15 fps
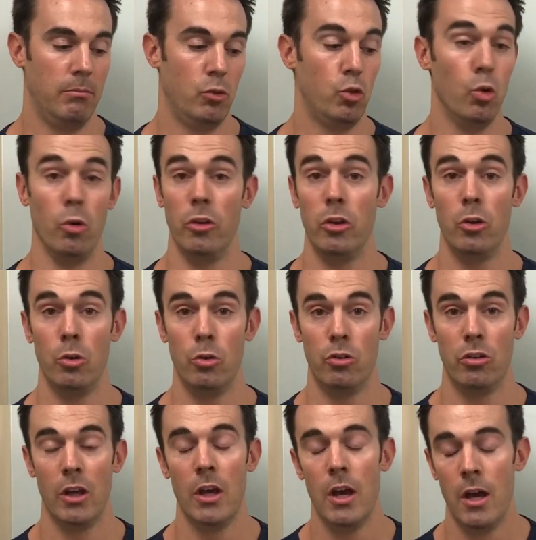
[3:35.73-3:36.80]
tool to
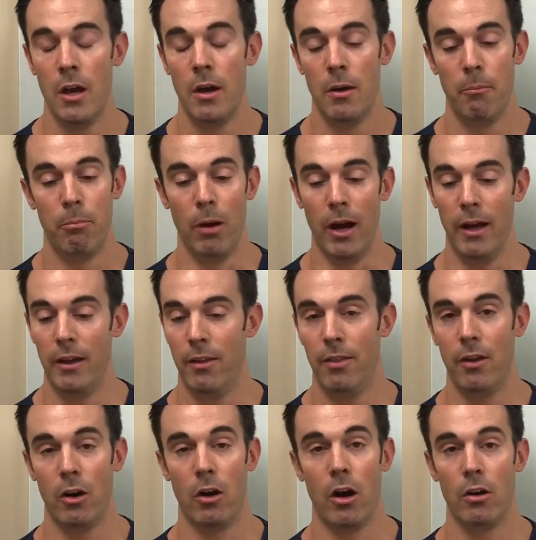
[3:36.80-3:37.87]
use, but
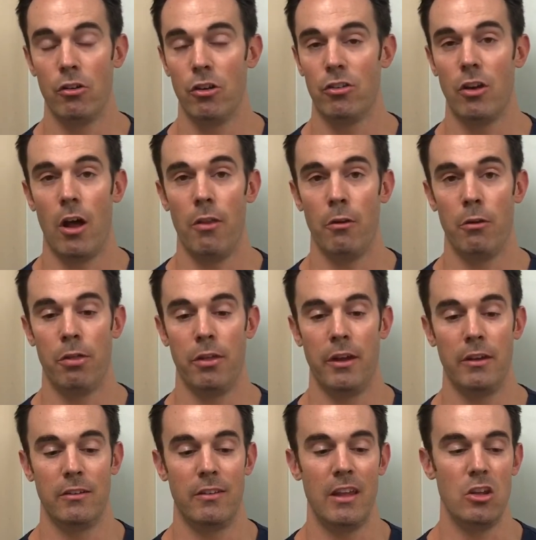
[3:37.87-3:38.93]
there are just other
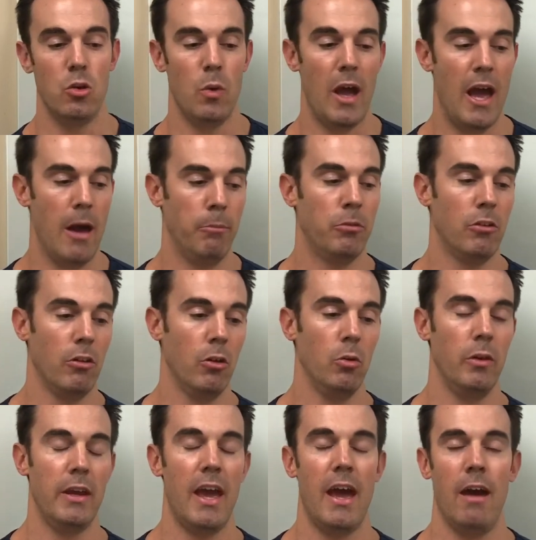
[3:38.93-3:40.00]
things that you
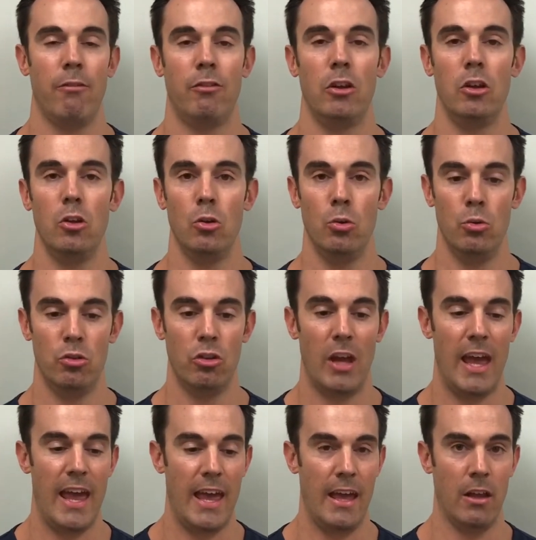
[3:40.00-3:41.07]
absolutely have to use
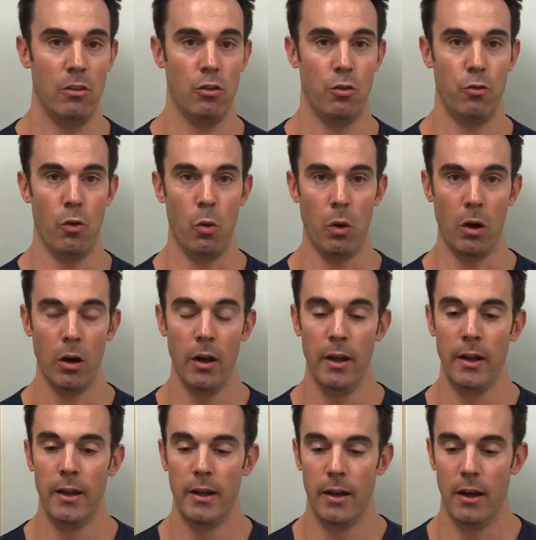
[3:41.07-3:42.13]
hands for.
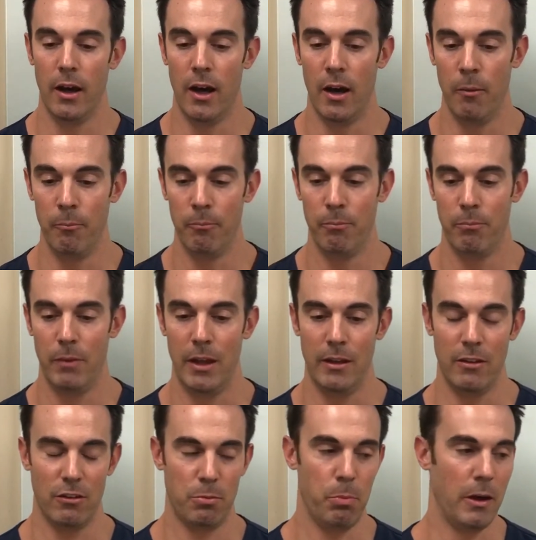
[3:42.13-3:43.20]
And
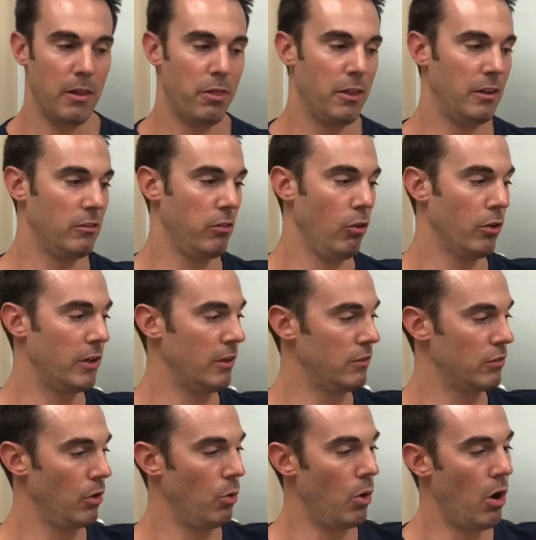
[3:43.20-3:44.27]
despite things looking
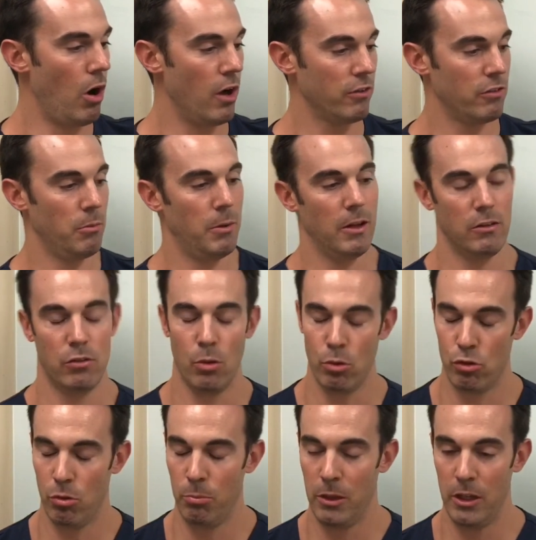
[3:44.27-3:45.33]
so awesome on
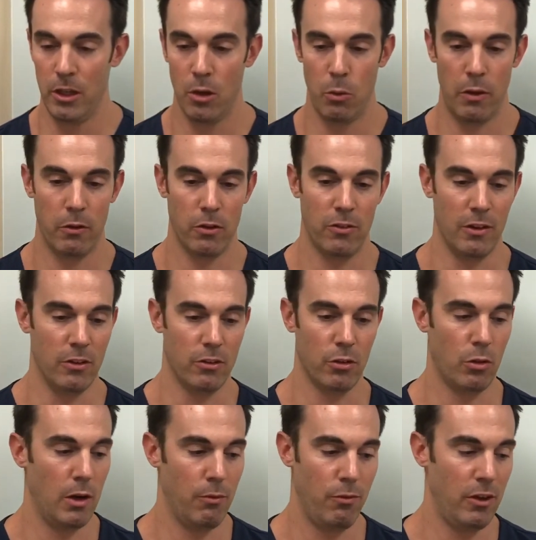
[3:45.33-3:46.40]
social media, whether it's
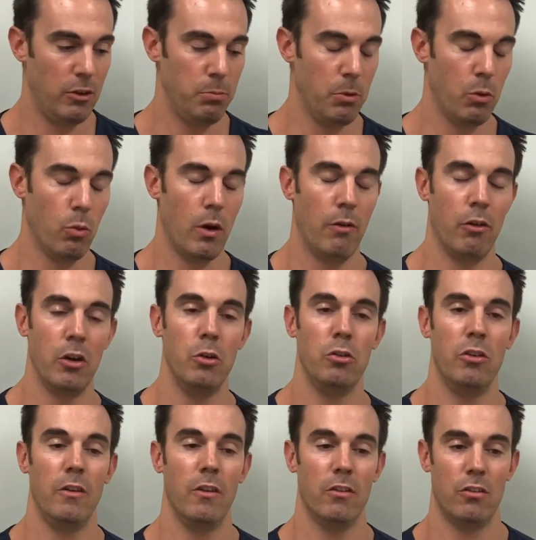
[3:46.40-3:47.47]
Instagram, Facebook, wherever you
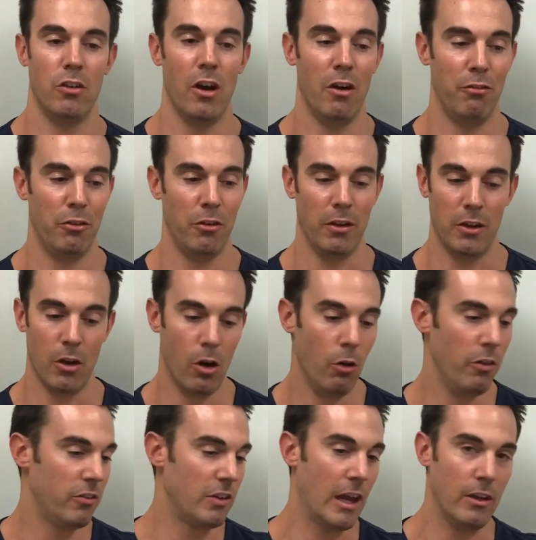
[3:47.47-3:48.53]
see this stuff, you're like, oh,
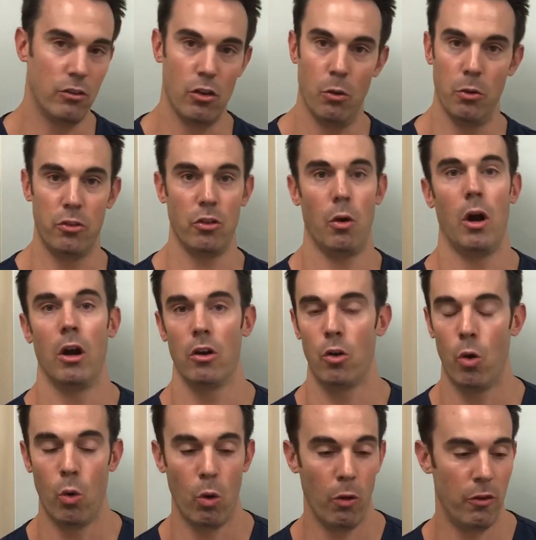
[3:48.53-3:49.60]
this guy's going so
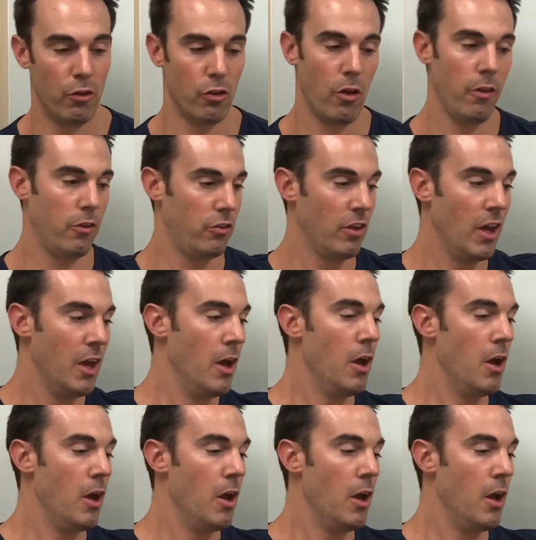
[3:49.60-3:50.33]
hardcore, there's all this